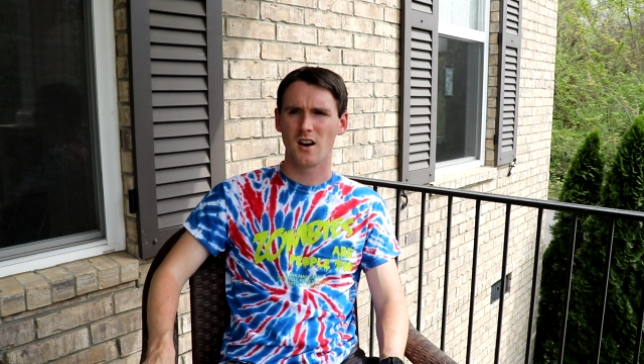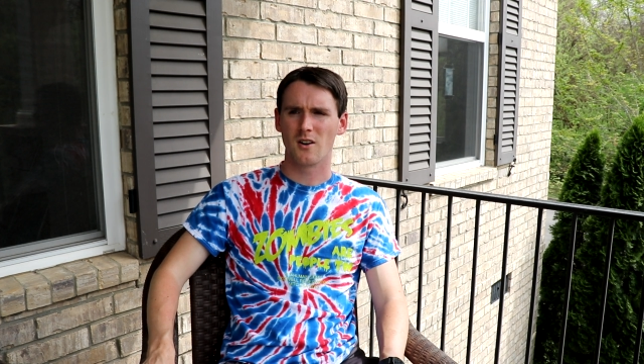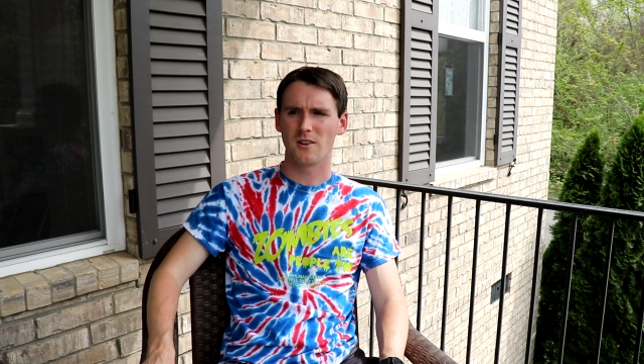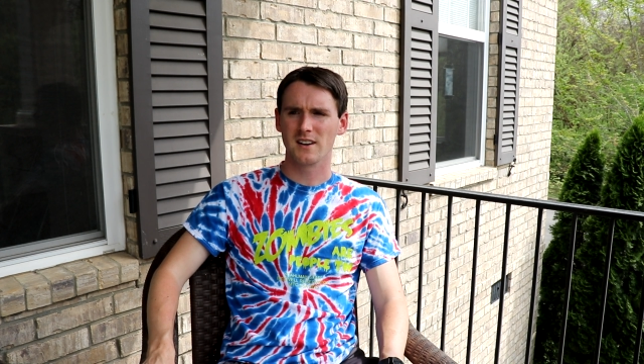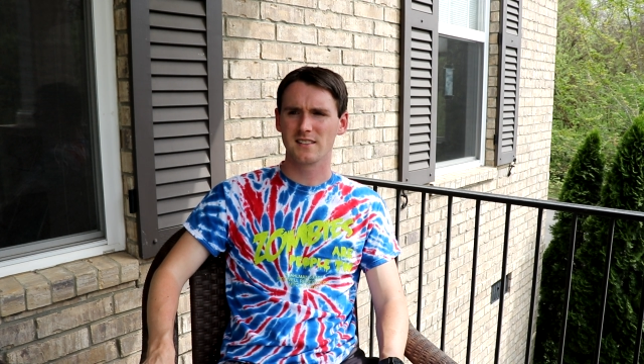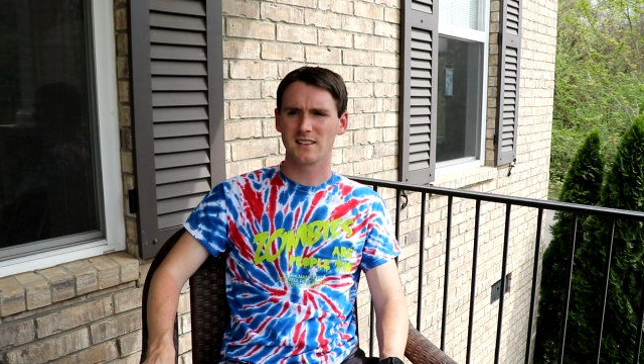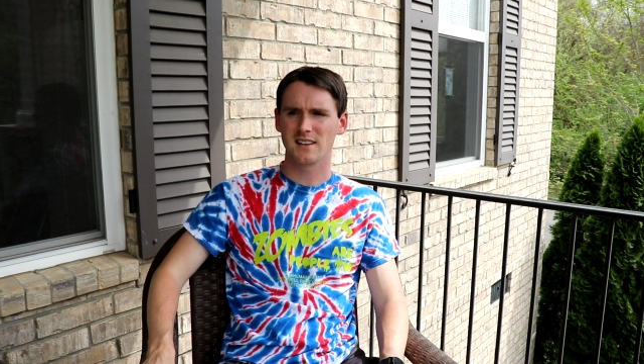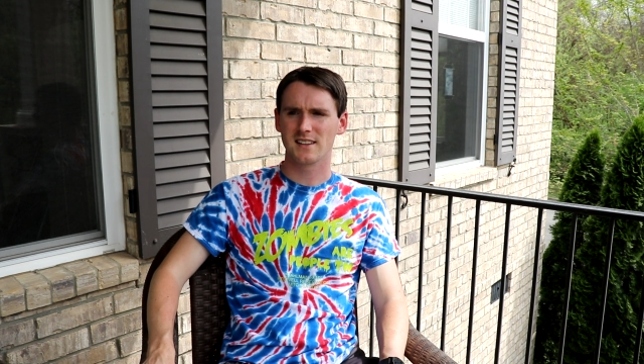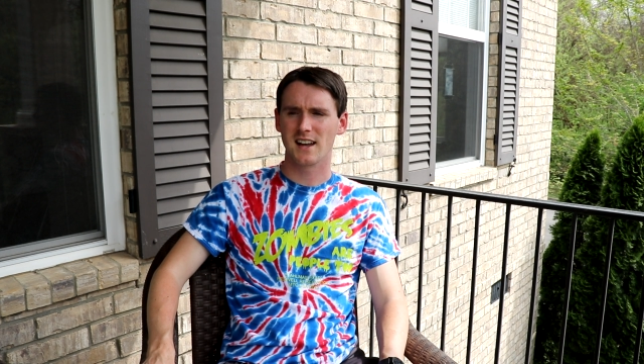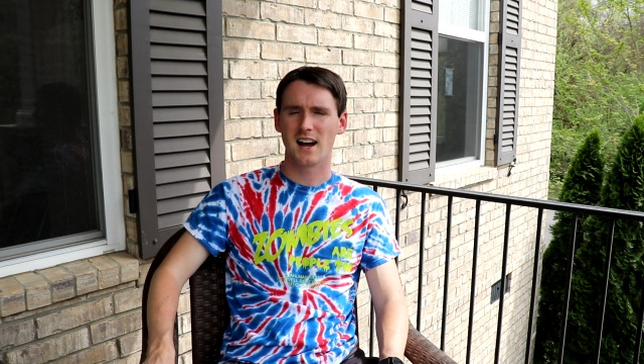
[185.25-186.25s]
or anything
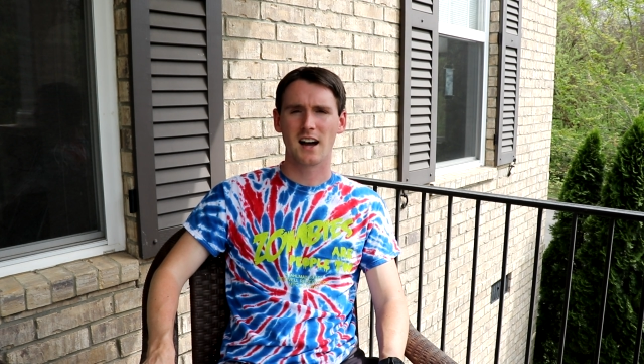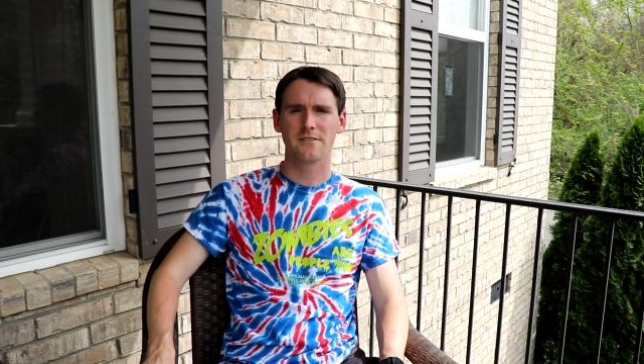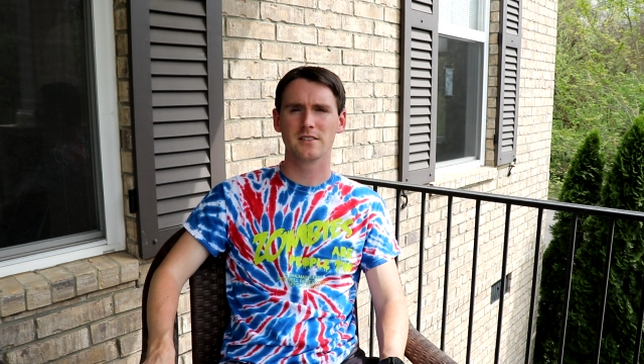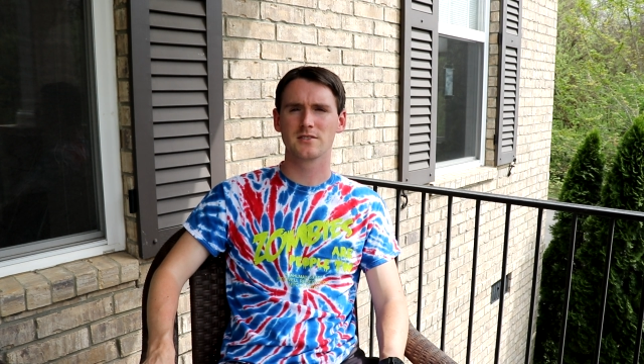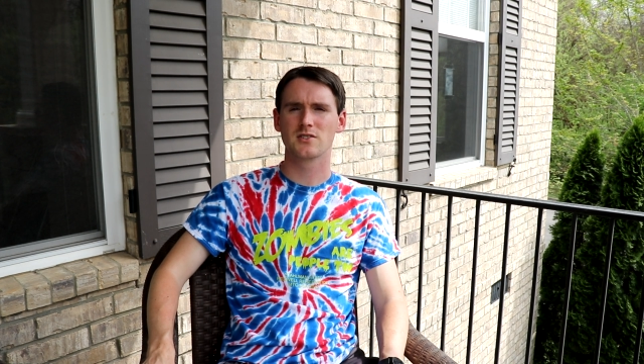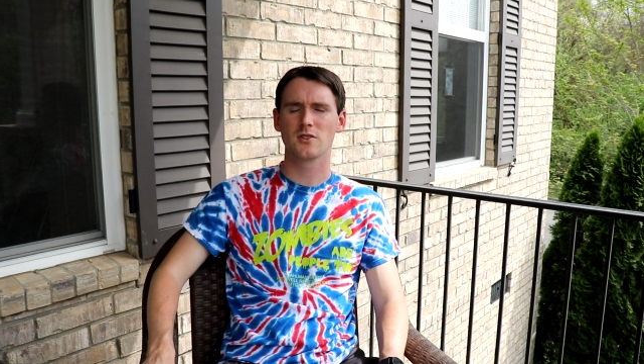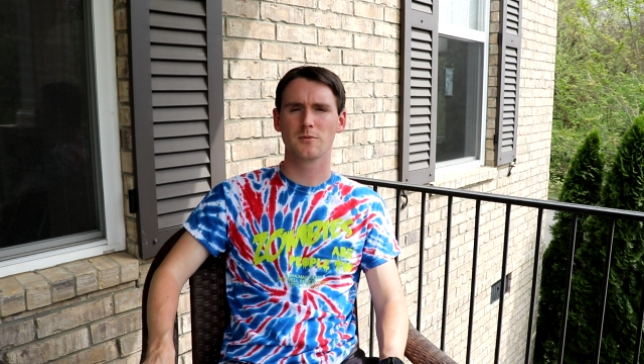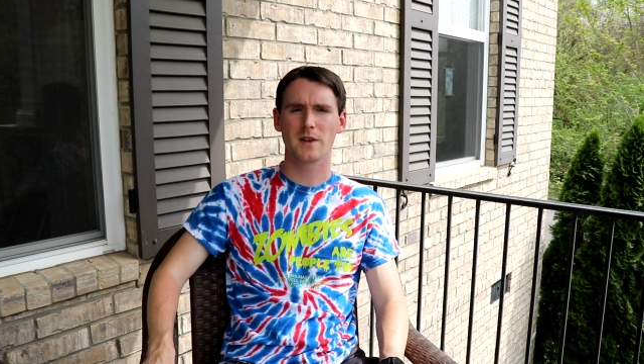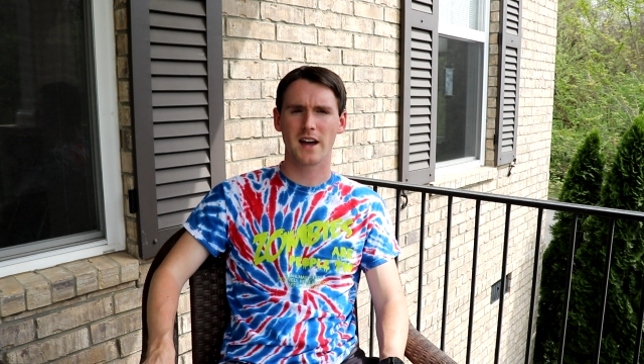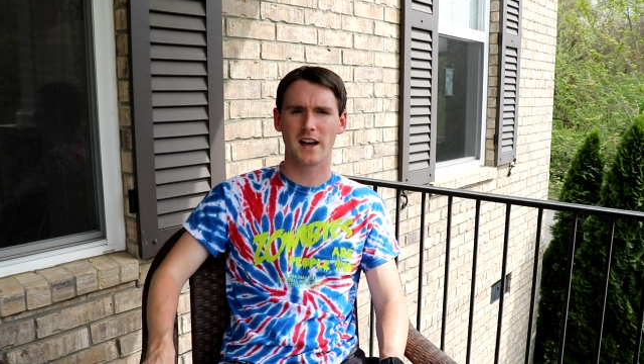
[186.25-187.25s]
like that, I feel
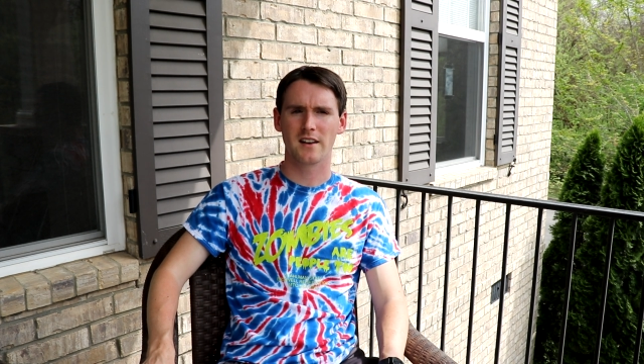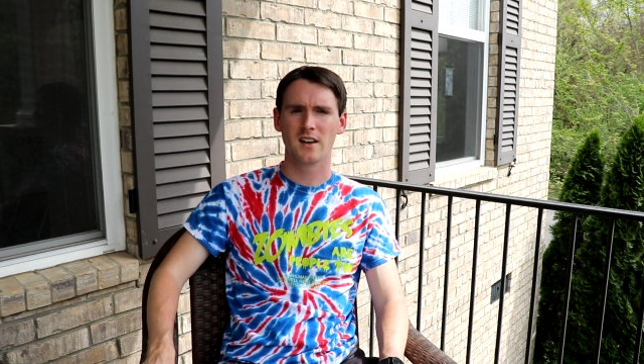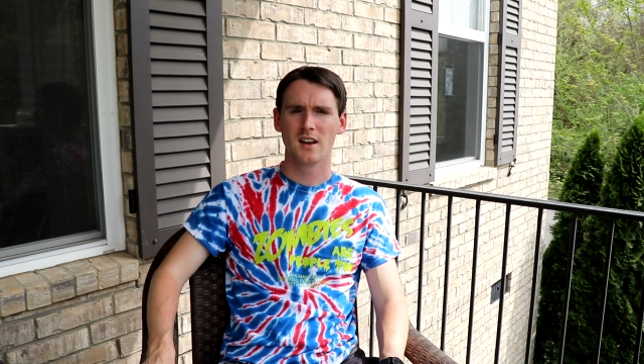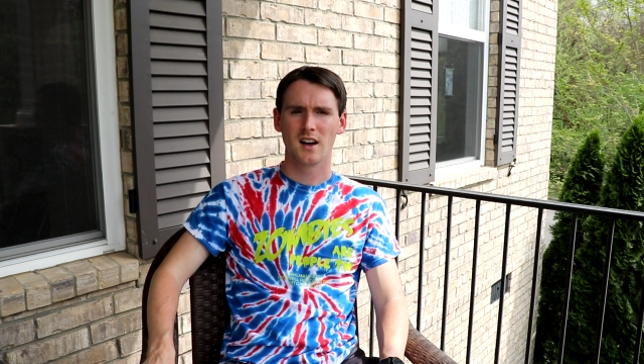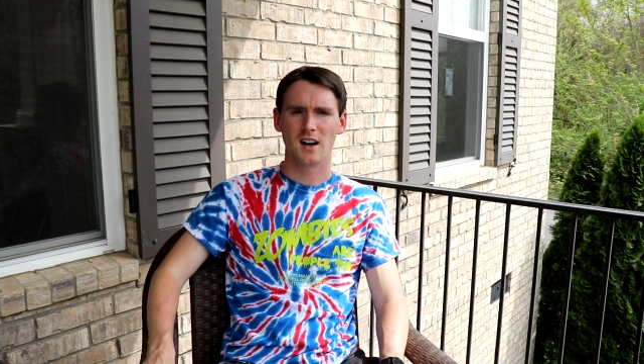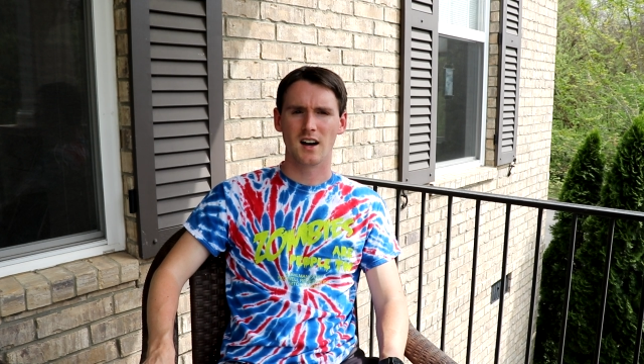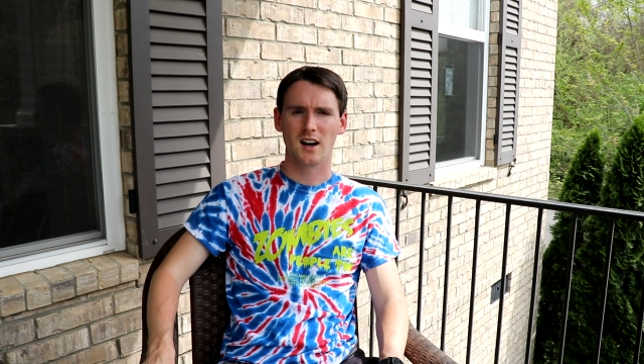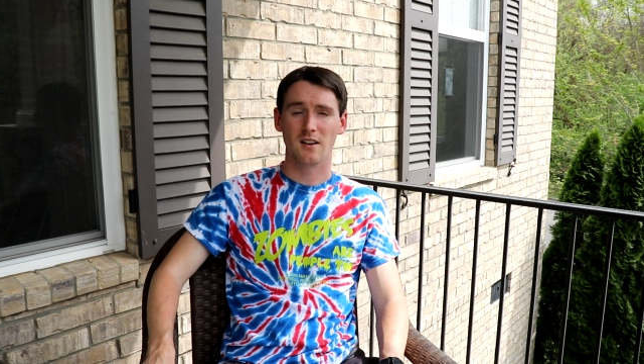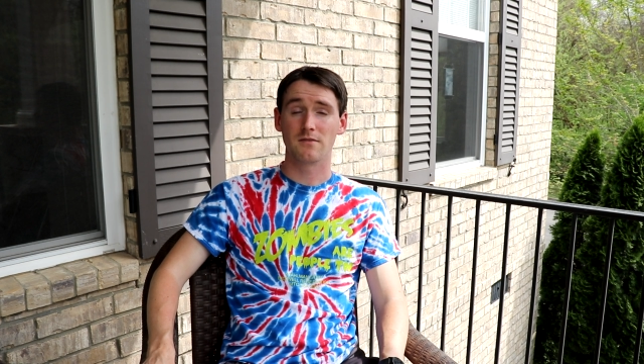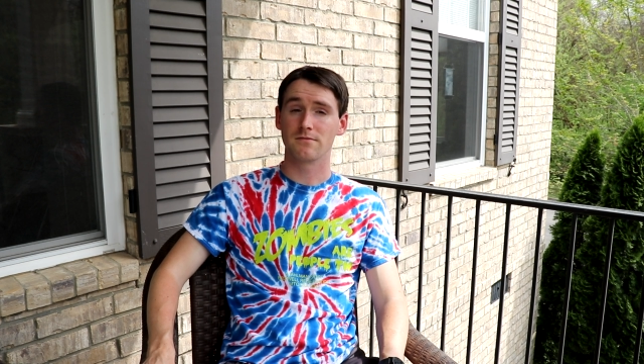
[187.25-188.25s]
so bad
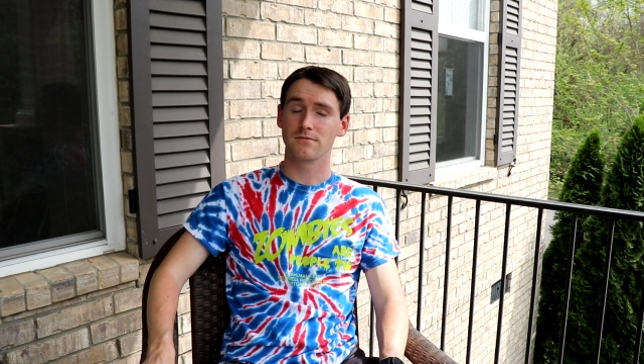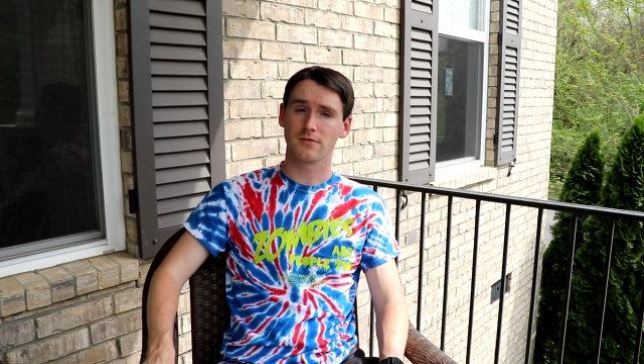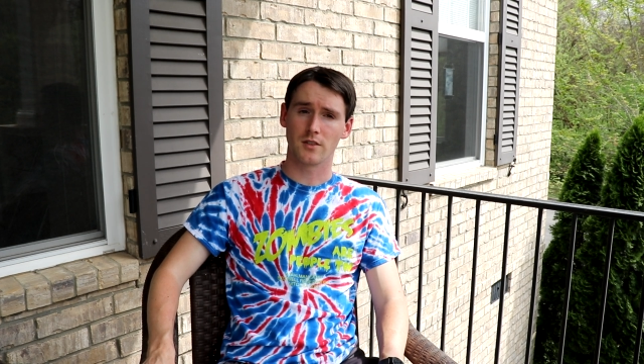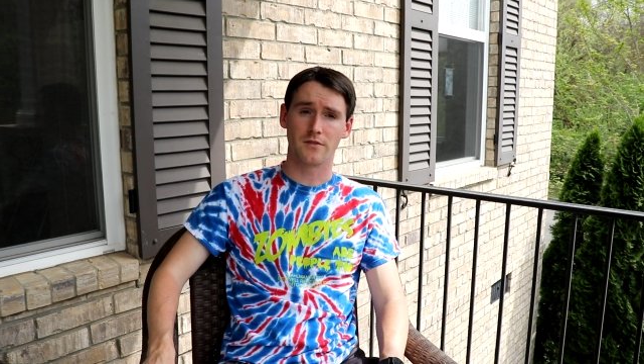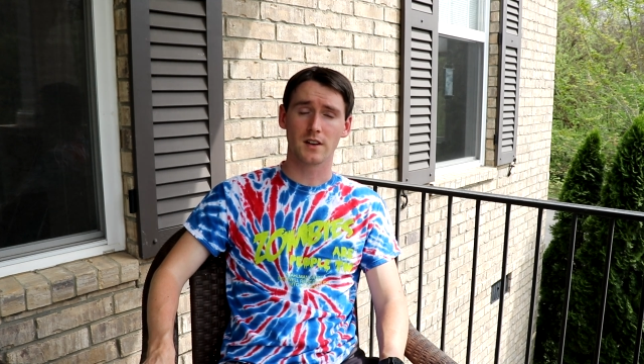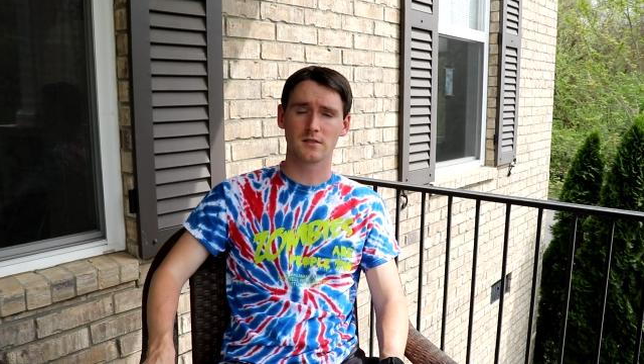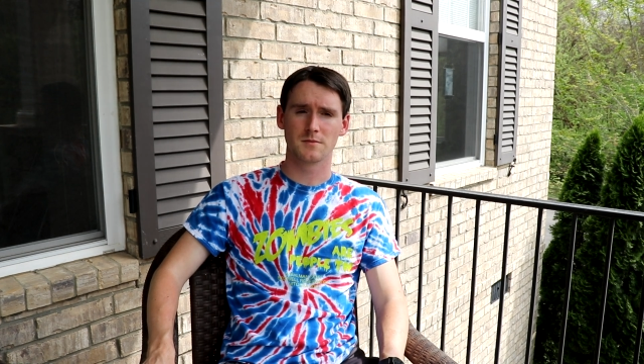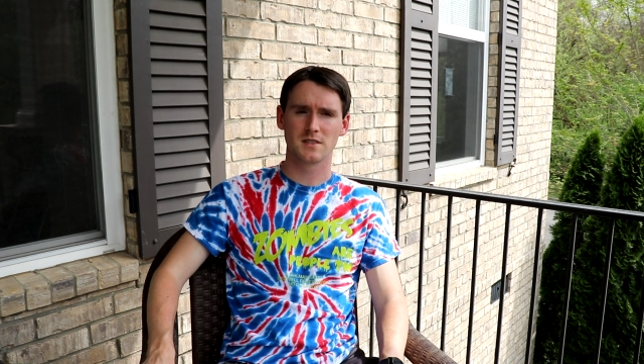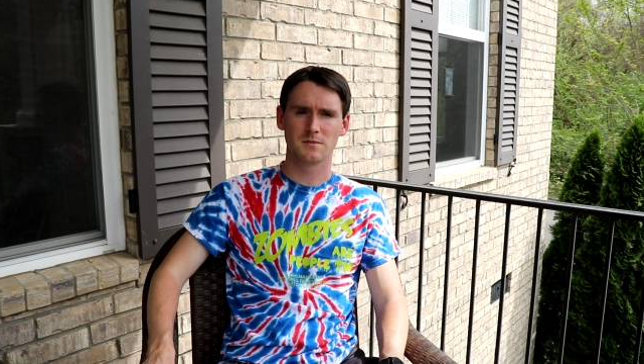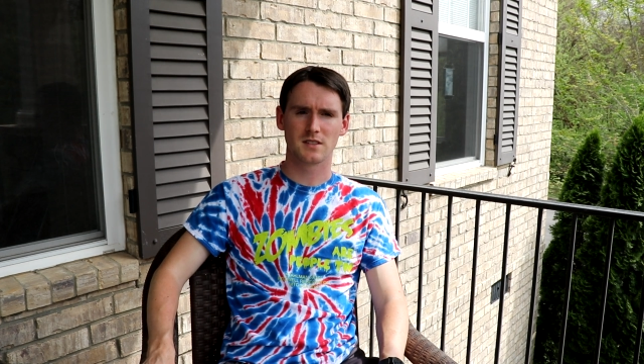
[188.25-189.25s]
for the
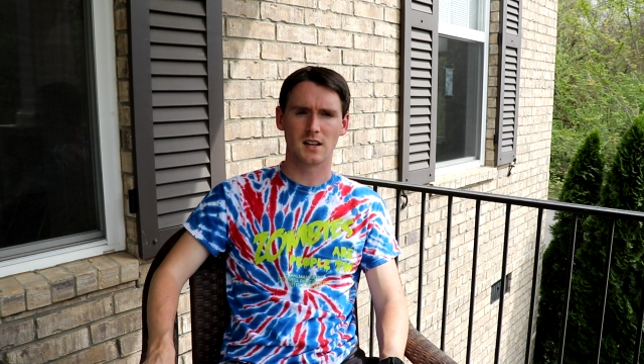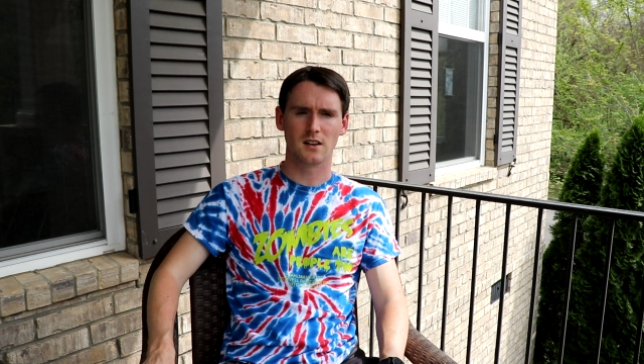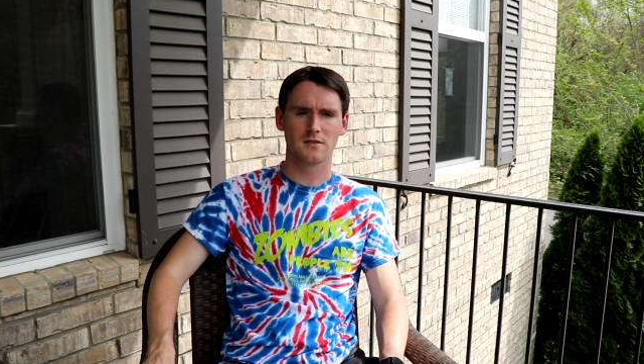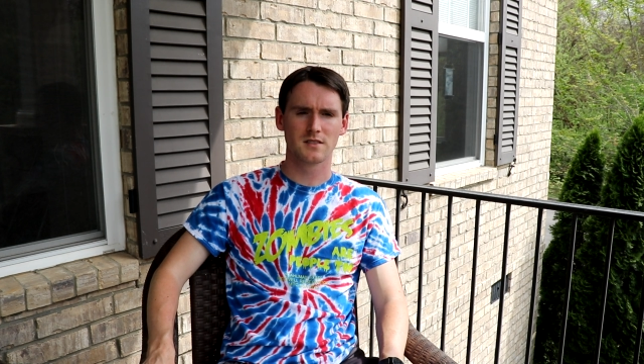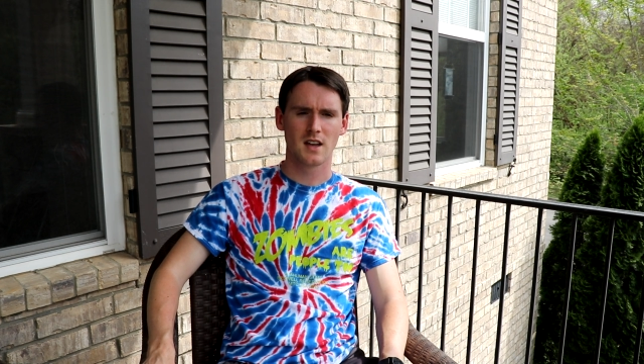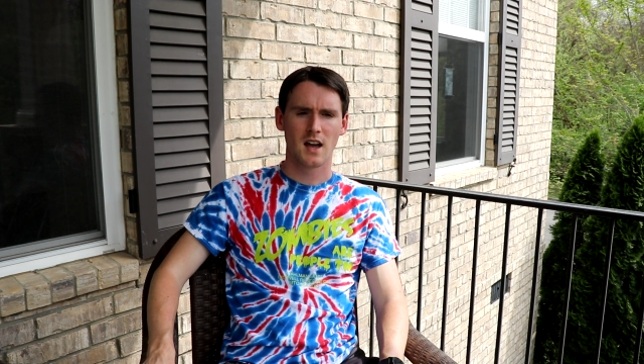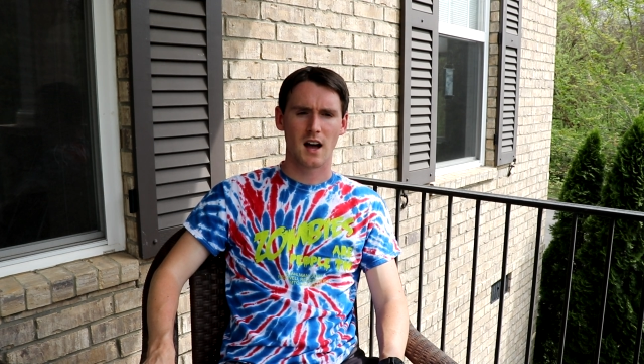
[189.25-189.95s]
victims themselves,